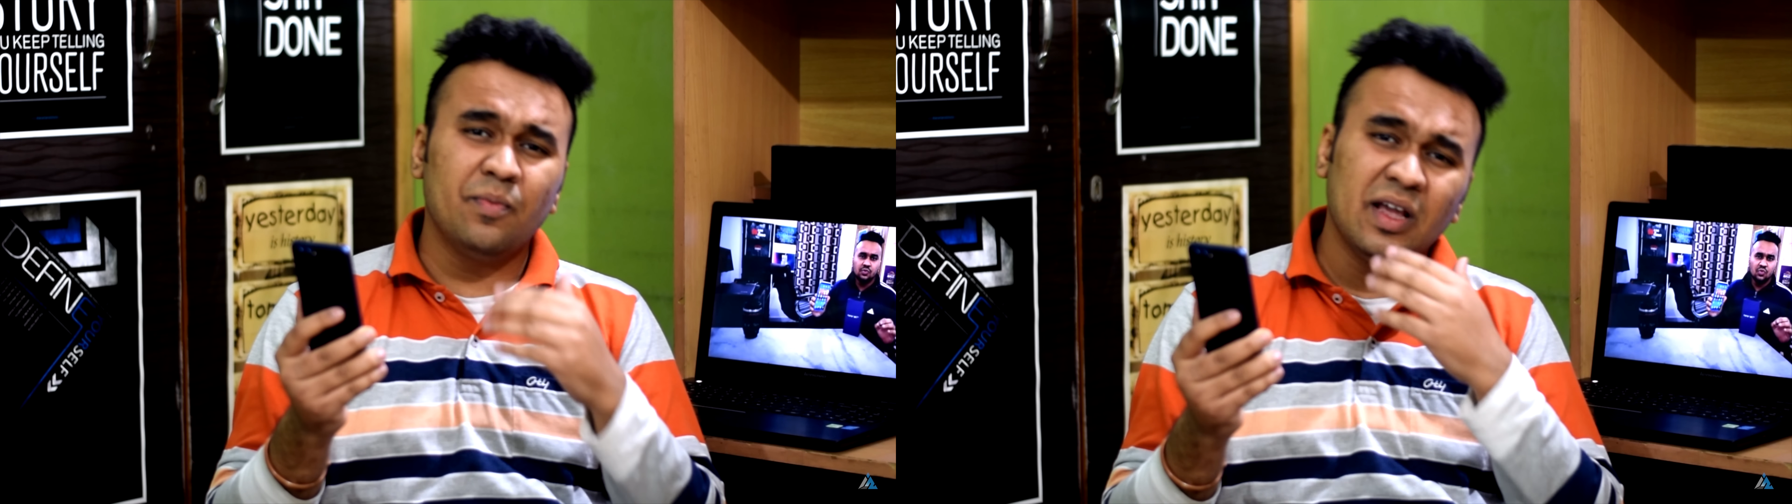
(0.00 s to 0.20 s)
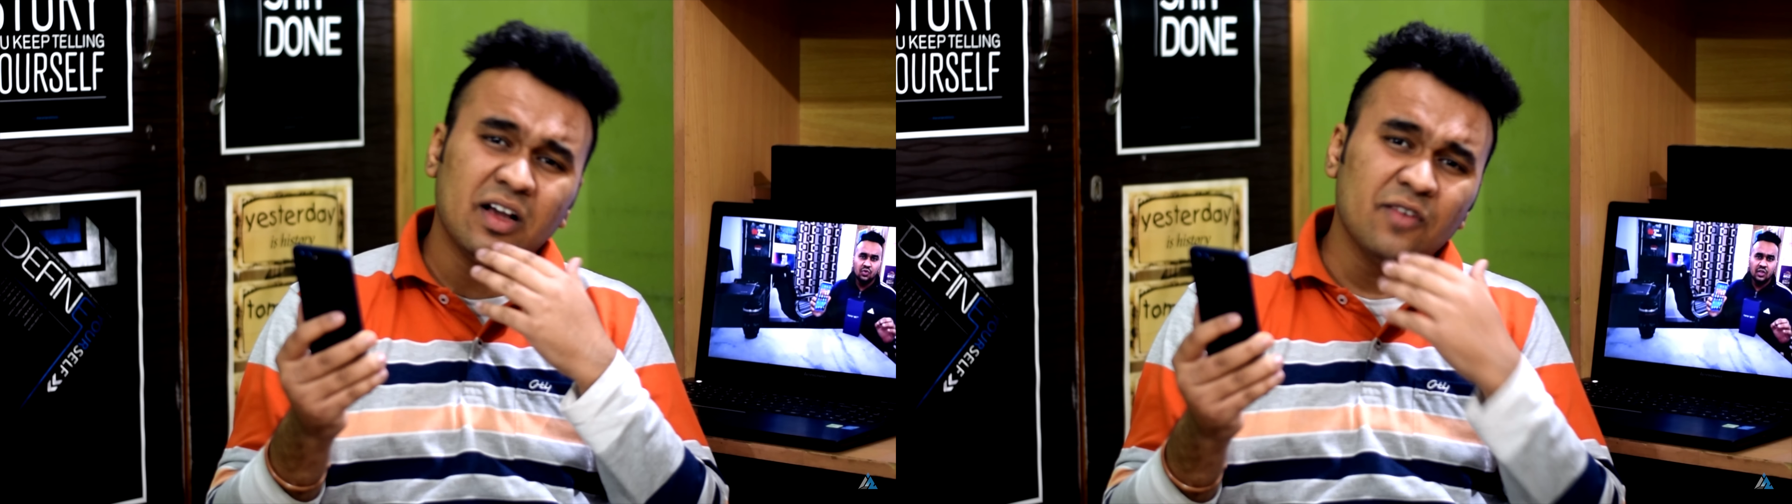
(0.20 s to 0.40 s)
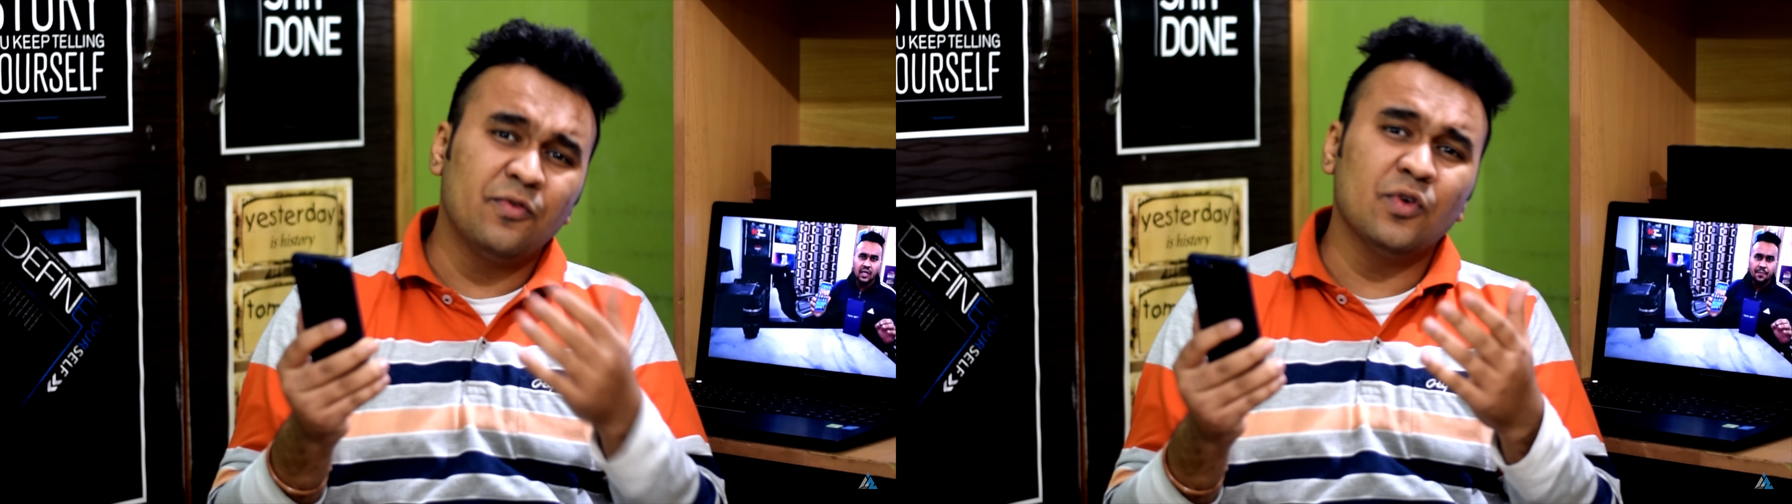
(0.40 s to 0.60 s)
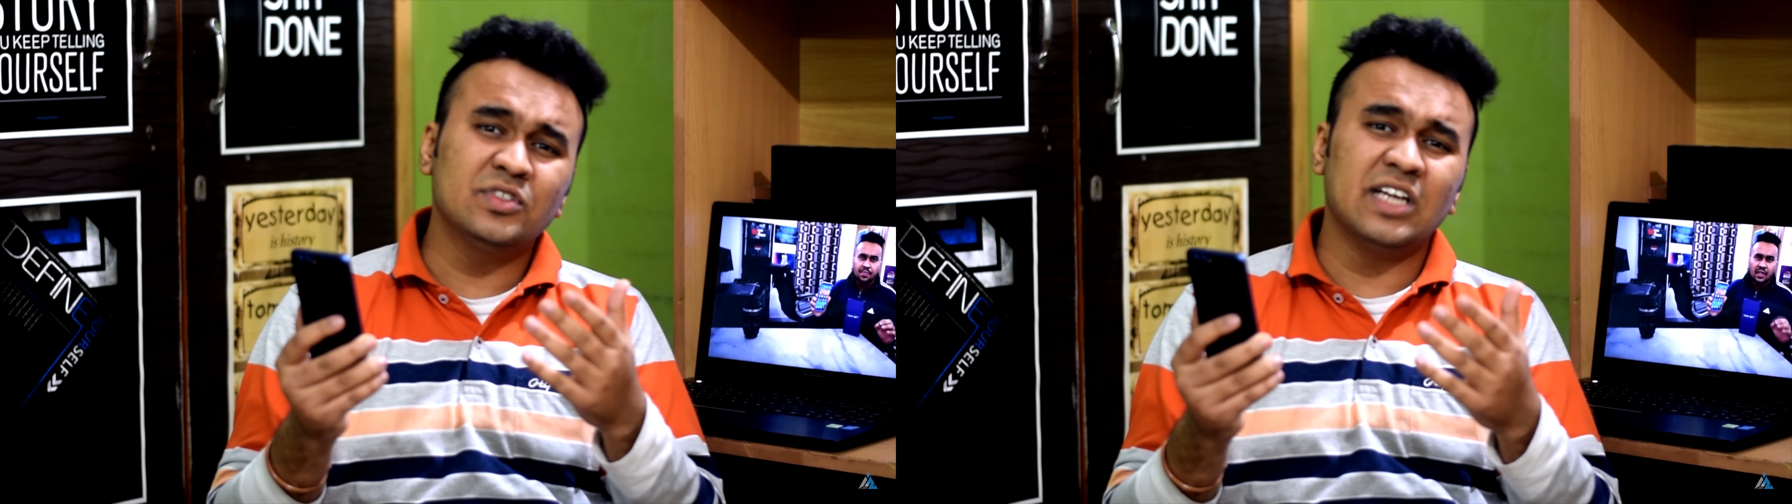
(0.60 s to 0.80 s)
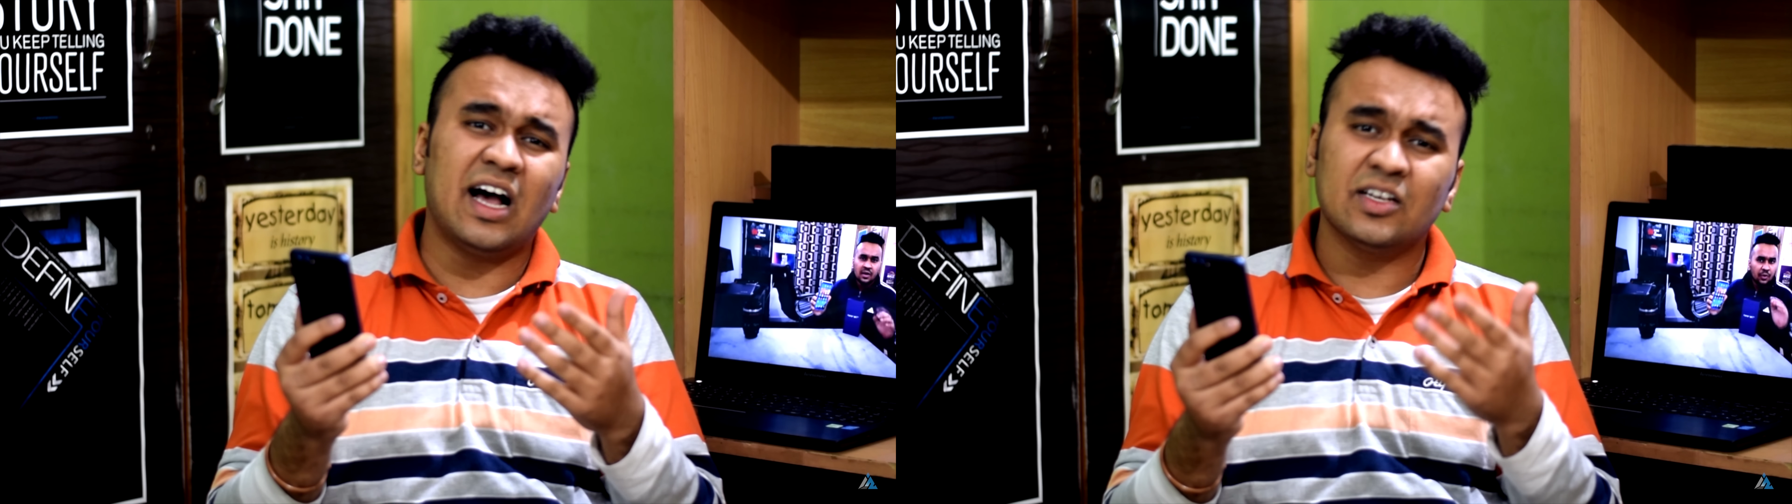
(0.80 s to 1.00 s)
be
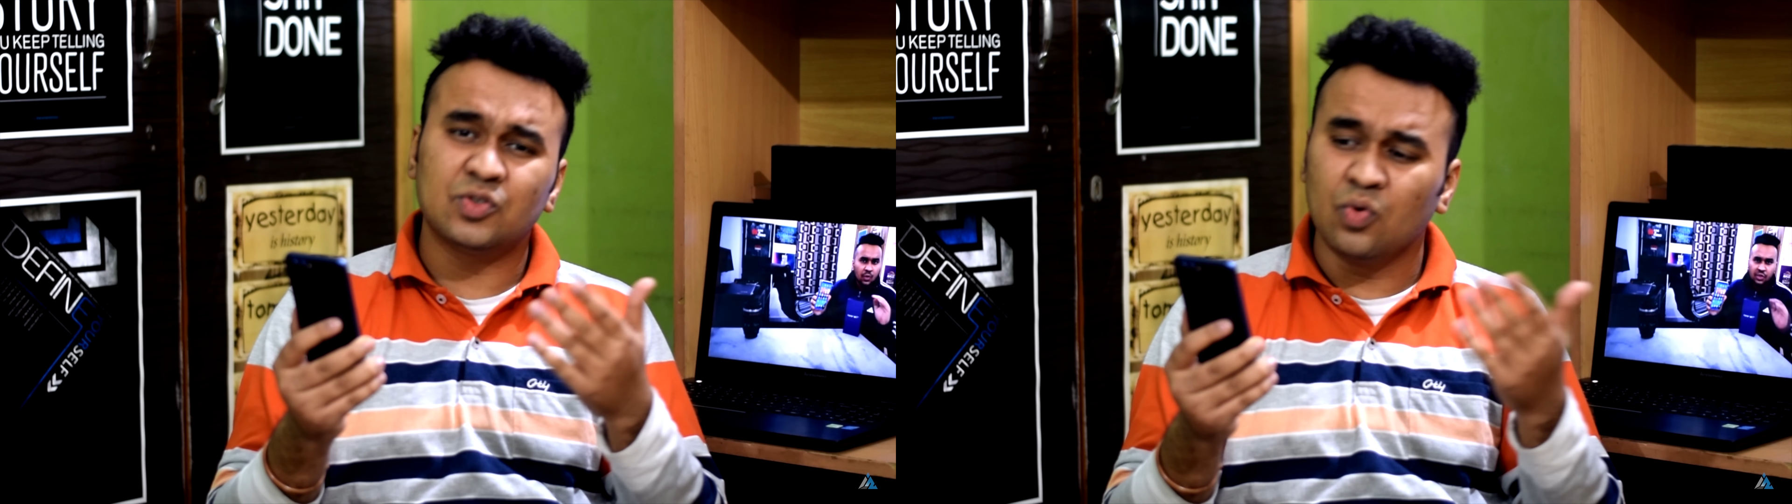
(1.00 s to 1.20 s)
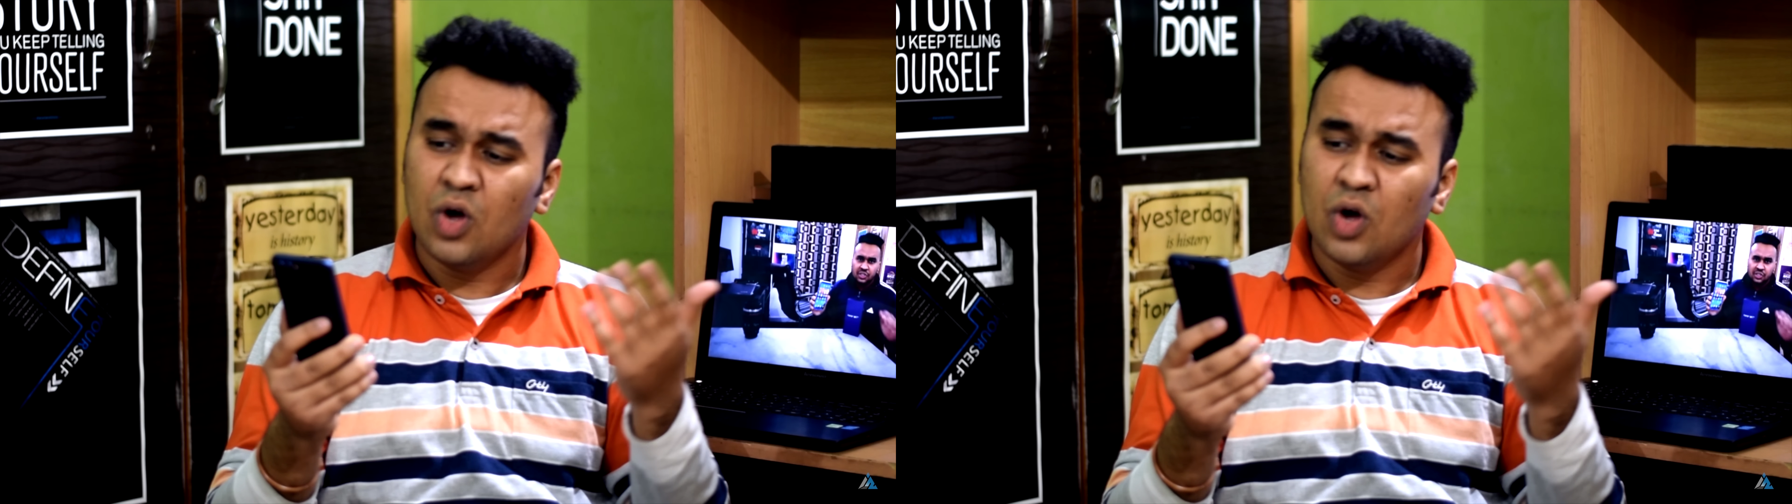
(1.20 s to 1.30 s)
confused as to